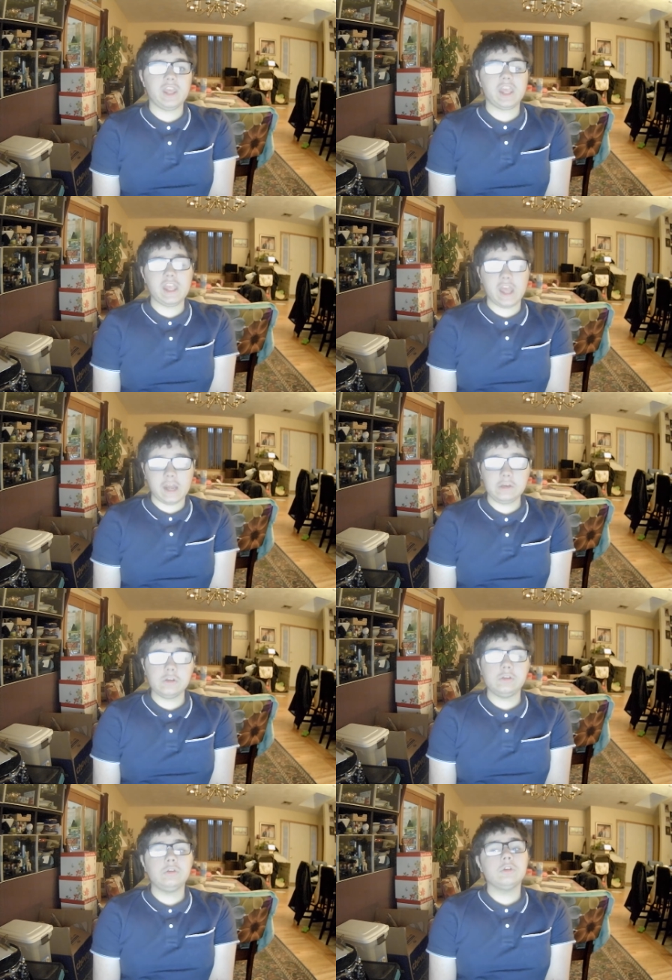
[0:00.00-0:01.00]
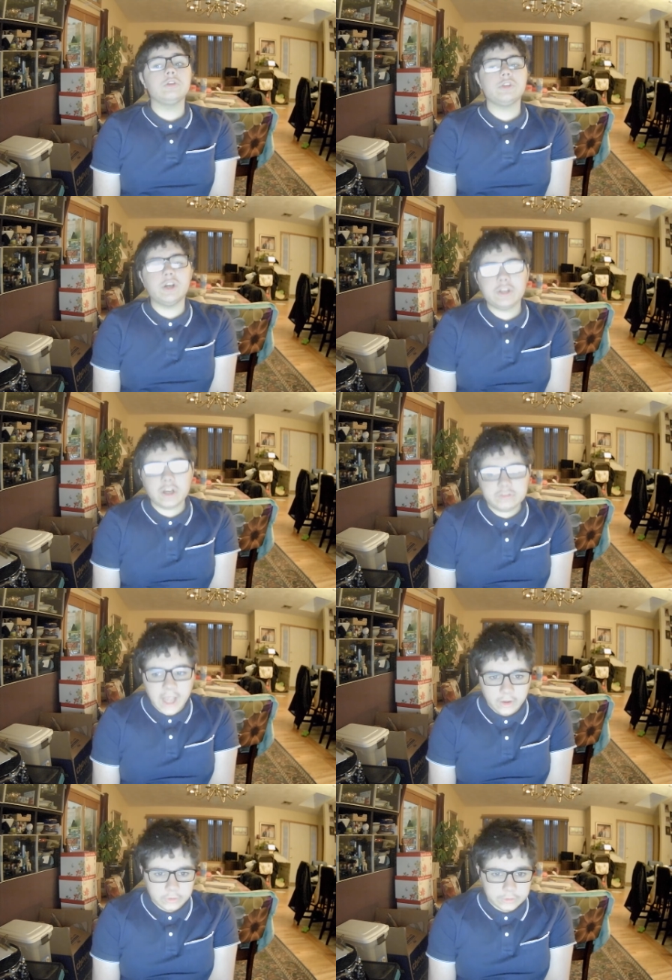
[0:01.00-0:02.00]
and turned it
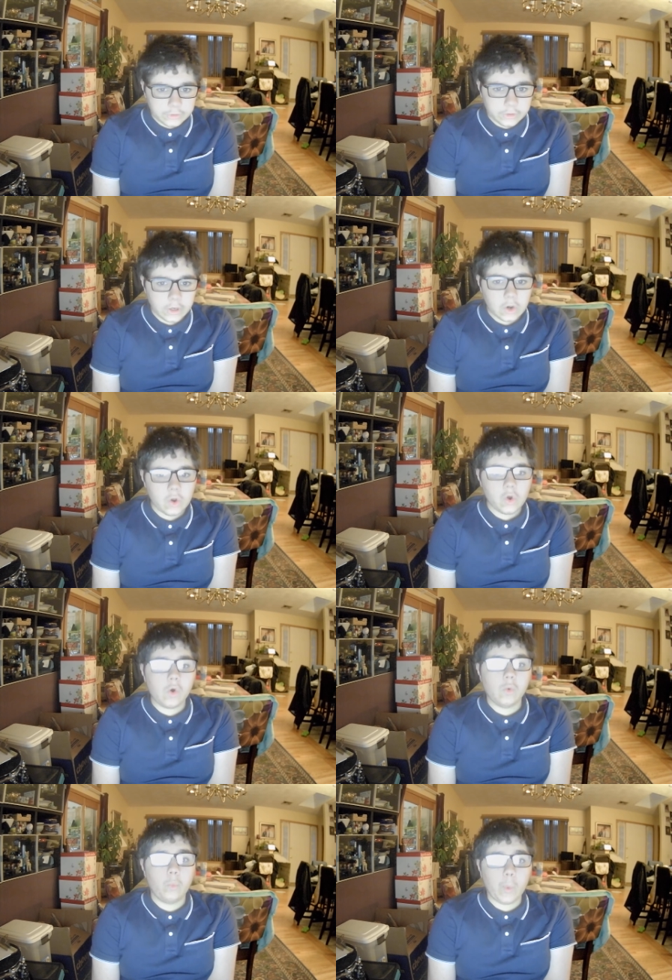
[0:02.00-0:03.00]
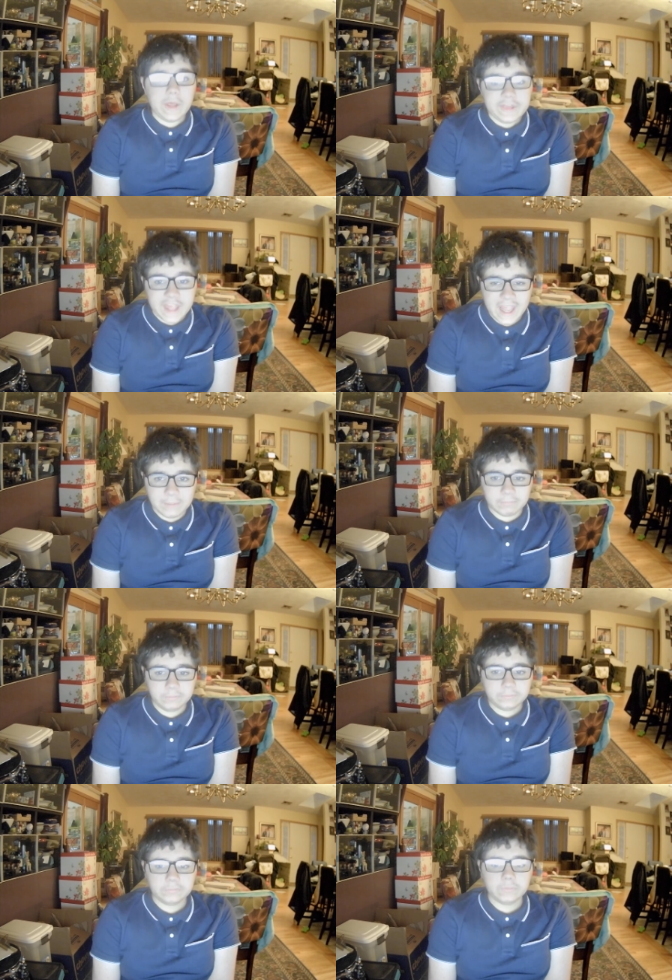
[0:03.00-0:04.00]
around. With him,
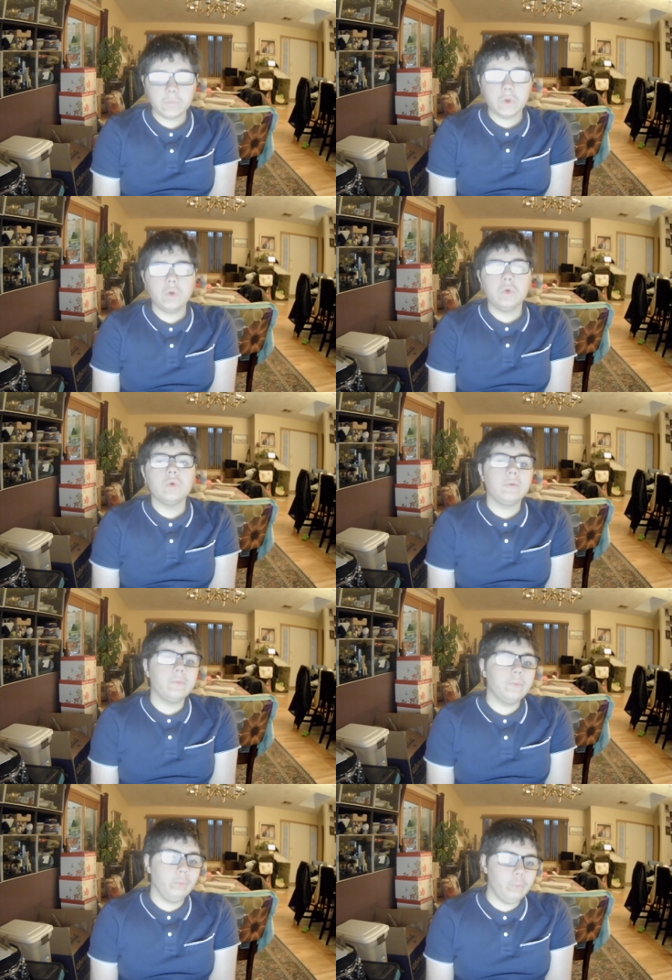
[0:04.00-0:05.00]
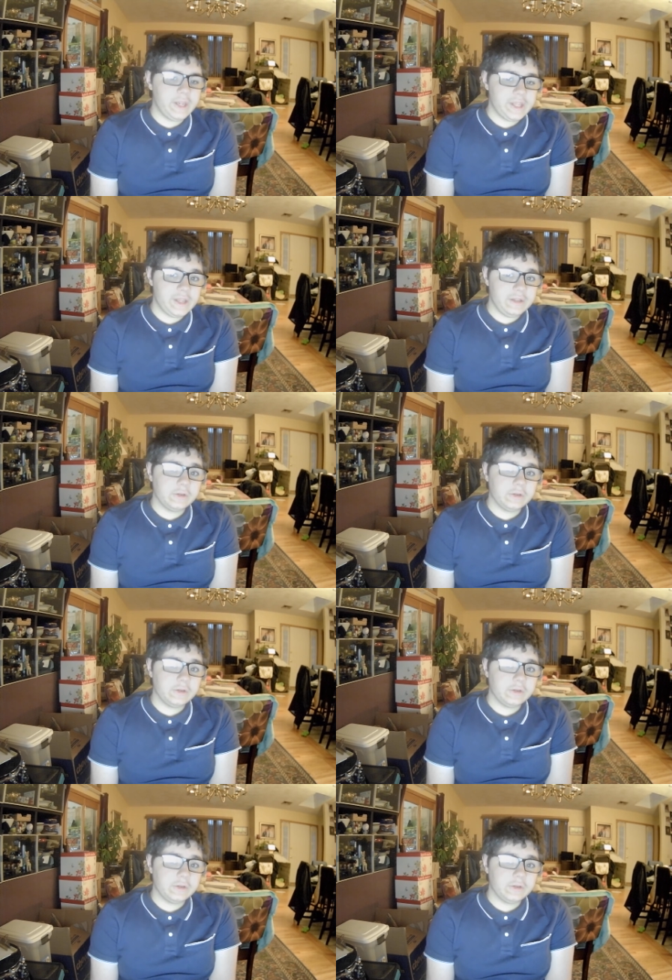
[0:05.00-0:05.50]
the